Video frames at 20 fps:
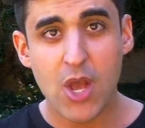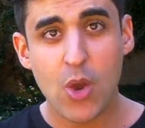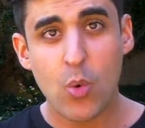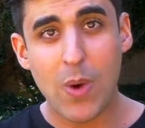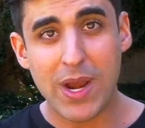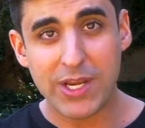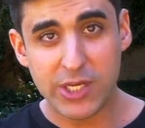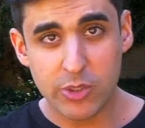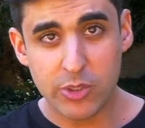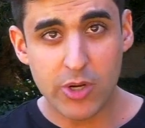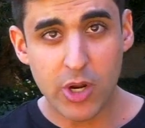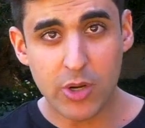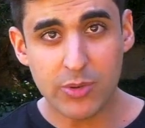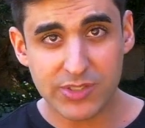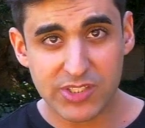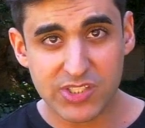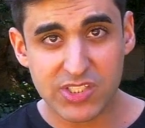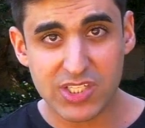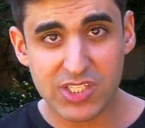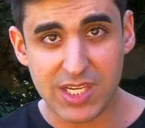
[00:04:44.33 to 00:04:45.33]
when you
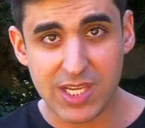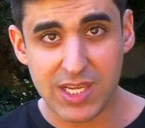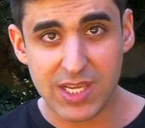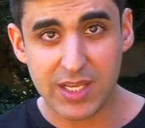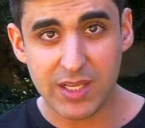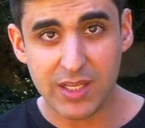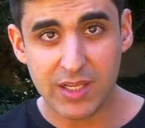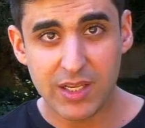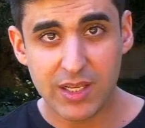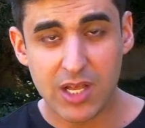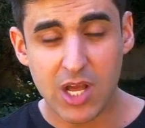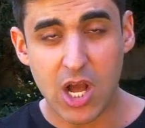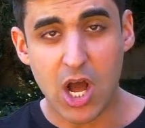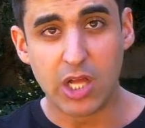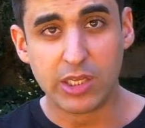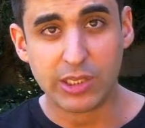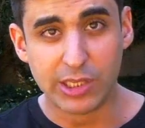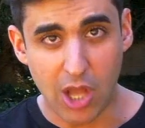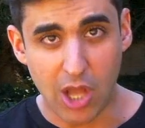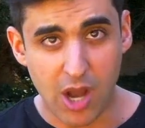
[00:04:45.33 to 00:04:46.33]
don't see
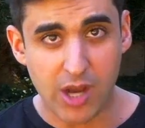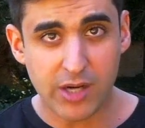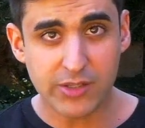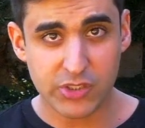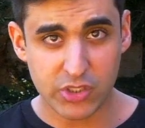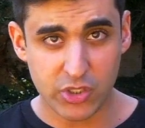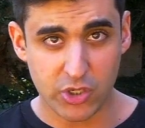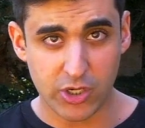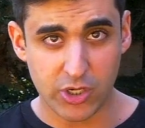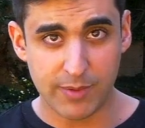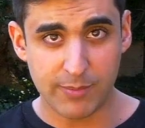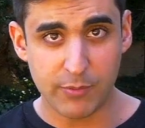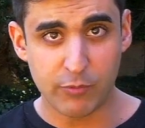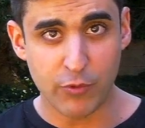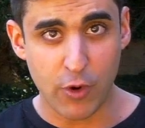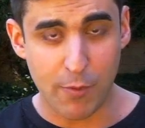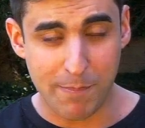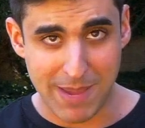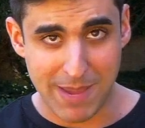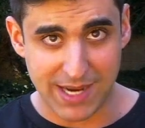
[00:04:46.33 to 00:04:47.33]
a long-term
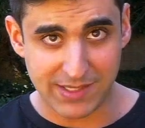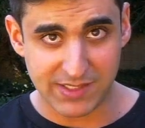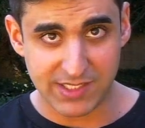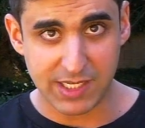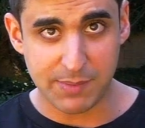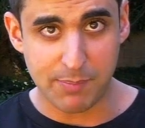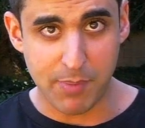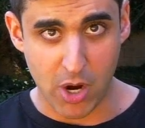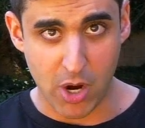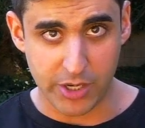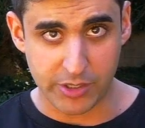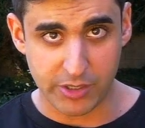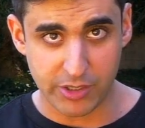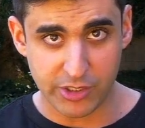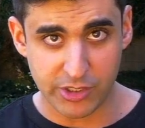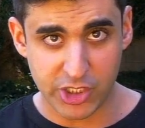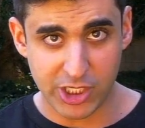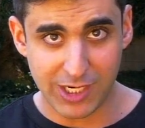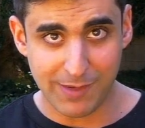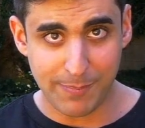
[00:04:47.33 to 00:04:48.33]
romantic
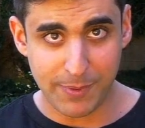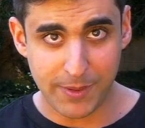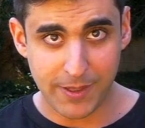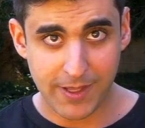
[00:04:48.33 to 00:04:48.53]
partnership